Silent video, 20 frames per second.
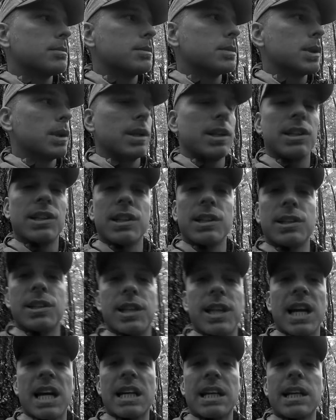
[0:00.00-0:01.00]
So this is just
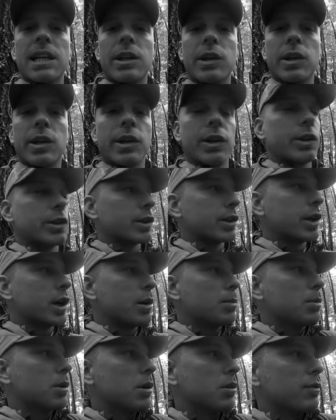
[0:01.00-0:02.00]
an idea you can use your
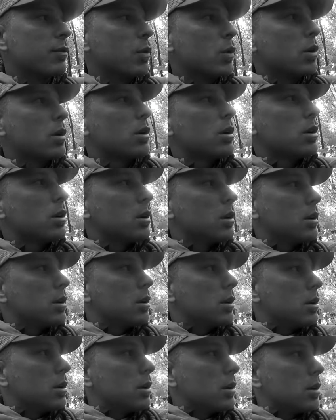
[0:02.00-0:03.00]
GoPro for.
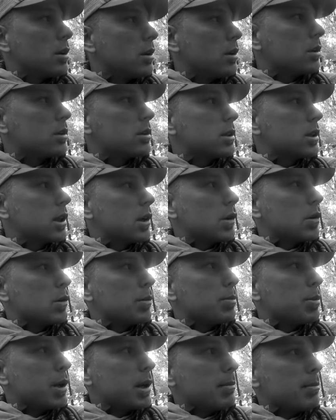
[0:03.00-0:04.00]
So
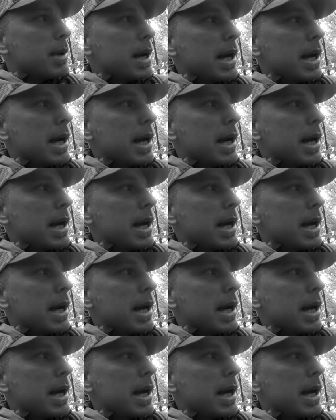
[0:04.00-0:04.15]
we'll put it